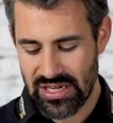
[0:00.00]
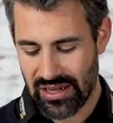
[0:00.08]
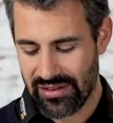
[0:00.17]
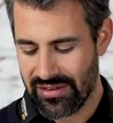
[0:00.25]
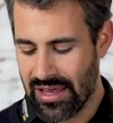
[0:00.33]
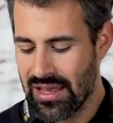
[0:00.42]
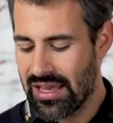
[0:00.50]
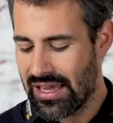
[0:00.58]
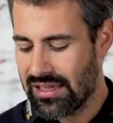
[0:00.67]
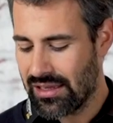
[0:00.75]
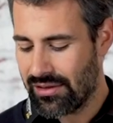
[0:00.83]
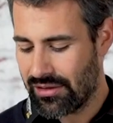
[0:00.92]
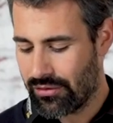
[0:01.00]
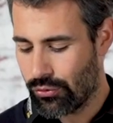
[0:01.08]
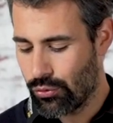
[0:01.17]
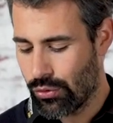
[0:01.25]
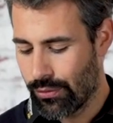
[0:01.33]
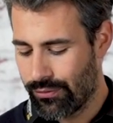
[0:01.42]
the future.
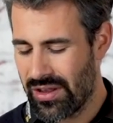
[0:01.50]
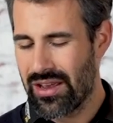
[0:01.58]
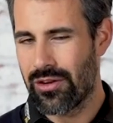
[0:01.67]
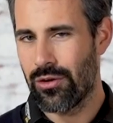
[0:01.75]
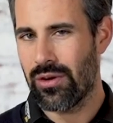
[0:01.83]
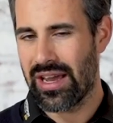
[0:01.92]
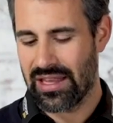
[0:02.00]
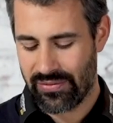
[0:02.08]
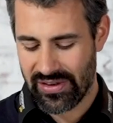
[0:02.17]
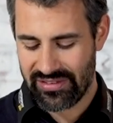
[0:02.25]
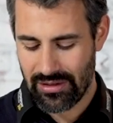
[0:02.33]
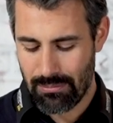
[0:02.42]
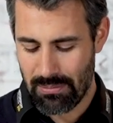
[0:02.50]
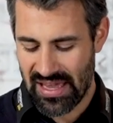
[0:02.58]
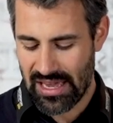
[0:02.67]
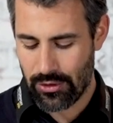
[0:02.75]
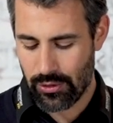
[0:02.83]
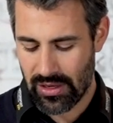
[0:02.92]
Of course, Günther Steiner is not
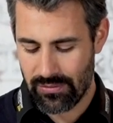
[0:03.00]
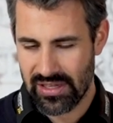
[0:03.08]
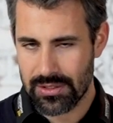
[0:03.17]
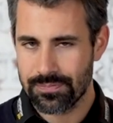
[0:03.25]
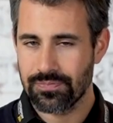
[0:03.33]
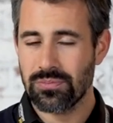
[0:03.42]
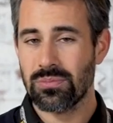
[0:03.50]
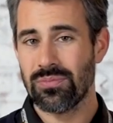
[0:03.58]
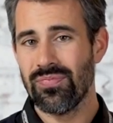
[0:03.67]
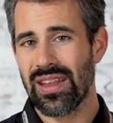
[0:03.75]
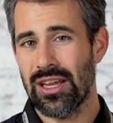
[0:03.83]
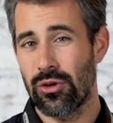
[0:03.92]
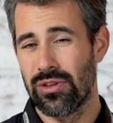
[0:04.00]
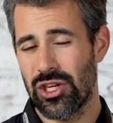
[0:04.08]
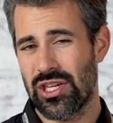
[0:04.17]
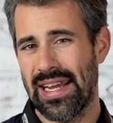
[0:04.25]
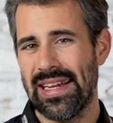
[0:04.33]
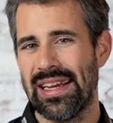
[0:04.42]
only known to hardcore
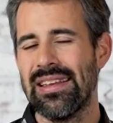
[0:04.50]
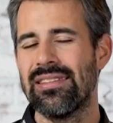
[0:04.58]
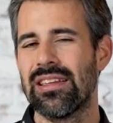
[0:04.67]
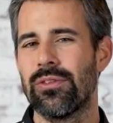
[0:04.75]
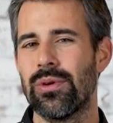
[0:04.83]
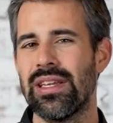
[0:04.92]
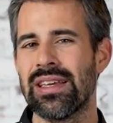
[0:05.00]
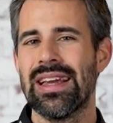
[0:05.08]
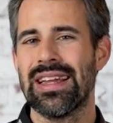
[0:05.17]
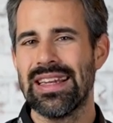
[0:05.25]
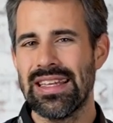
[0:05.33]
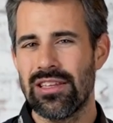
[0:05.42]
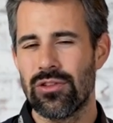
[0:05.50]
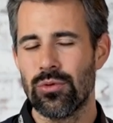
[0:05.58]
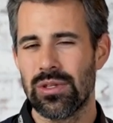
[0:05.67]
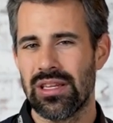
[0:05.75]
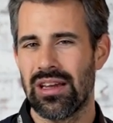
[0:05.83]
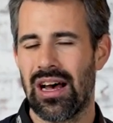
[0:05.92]
Formula One fans. Thanks to
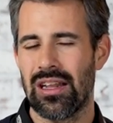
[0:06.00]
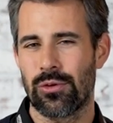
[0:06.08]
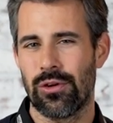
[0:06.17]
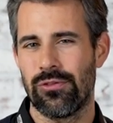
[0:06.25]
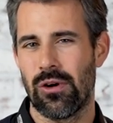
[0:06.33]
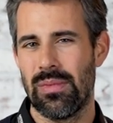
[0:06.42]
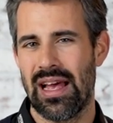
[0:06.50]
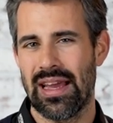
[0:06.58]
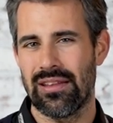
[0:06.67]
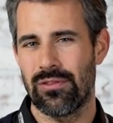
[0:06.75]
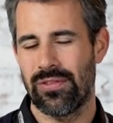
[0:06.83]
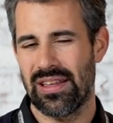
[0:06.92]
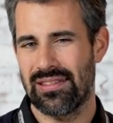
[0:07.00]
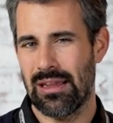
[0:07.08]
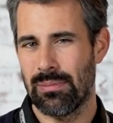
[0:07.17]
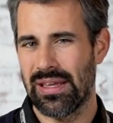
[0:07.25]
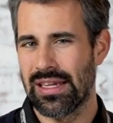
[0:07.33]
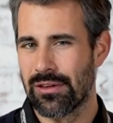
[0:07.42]
the Netflix series Drive to
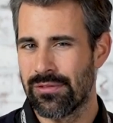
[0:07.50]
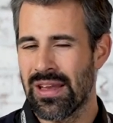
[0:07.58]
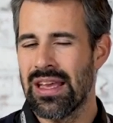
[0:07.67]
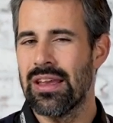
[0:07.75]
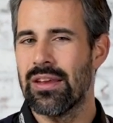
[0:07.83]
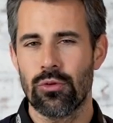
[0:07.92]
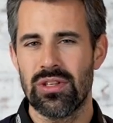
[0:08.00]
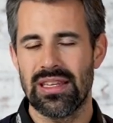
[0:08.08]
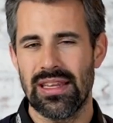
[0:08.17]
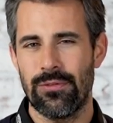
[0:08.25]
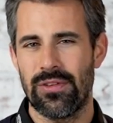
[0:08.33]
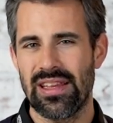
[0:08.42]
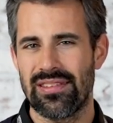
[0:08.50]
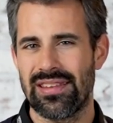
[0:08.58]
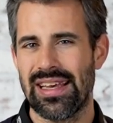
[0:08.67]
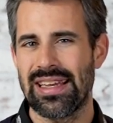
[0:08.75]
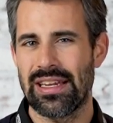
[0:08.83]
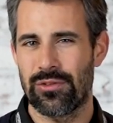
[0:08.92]
Survive, he has become a
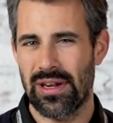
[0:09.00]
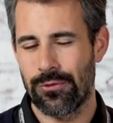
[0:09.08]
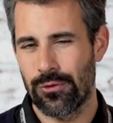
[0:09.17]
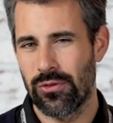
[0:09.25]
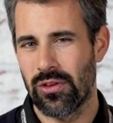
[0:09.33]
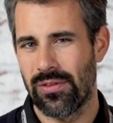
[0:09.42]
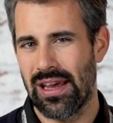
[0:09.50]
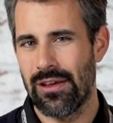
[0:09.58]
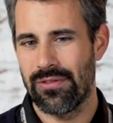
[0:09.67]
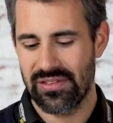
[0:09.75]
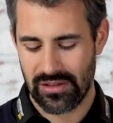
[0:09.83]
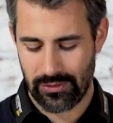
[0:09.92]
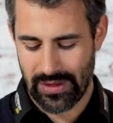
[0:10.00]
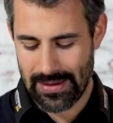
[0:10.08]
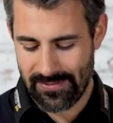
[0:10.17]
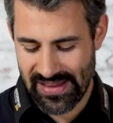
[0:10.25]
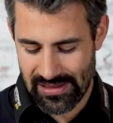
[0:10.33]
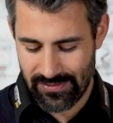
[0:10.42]
global star far beyond the
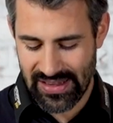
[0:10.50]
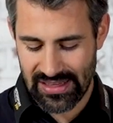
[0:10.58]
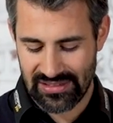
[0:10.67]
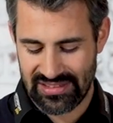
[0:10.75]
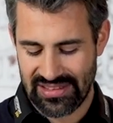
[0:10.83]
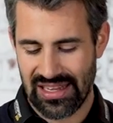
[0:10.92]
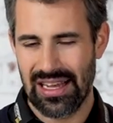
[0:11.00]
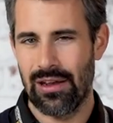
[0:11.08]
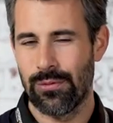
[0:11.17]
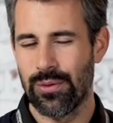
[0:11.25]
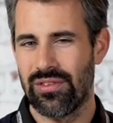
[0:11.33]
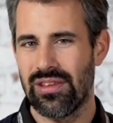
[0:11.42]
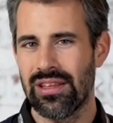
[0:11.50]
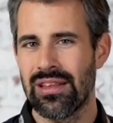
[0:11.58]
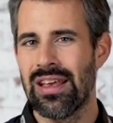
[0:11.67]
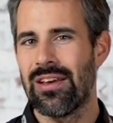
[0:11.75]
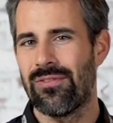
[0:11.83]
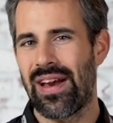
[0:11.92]
confines of Formula One
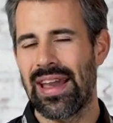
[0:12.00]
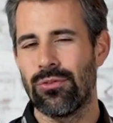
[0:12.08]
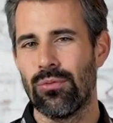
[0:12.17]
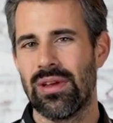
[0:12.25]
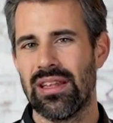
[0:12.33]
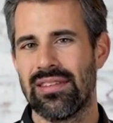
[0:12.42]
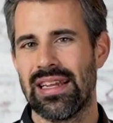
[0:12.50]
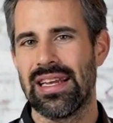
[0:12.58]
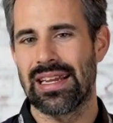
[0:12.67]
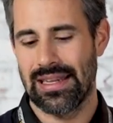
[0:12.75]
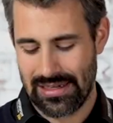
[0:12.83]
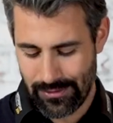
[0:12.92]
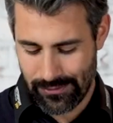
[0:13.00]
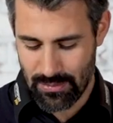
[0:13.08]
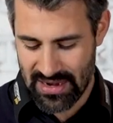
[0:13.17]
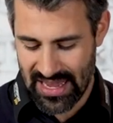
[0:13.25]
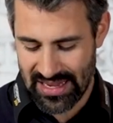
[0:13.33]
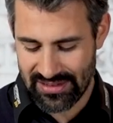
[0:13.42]
and is well known.
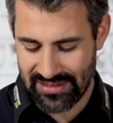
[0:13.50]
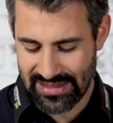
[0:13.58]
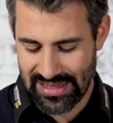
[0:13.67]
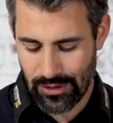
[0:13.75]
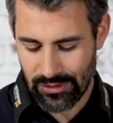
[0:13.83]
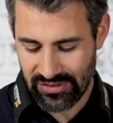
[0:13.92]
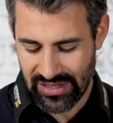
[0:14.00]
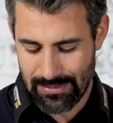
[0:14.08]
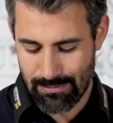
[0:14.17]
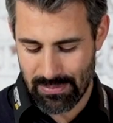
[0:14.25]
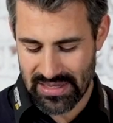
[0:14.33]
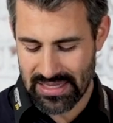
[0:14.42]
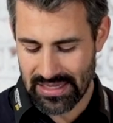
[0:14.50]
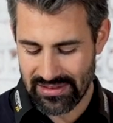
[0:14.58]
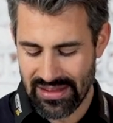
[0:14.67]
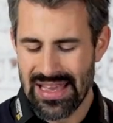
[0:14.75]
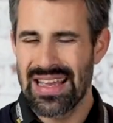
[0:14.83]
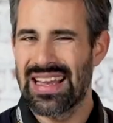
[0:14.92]
He is Haas's longest-standing
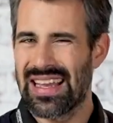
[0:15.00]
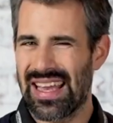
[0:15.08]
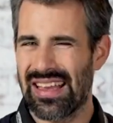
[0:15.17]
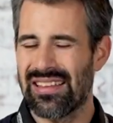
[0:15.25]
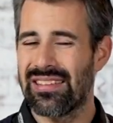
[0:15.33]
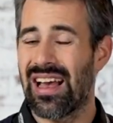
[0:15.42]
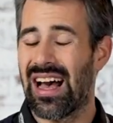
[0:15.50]
employee,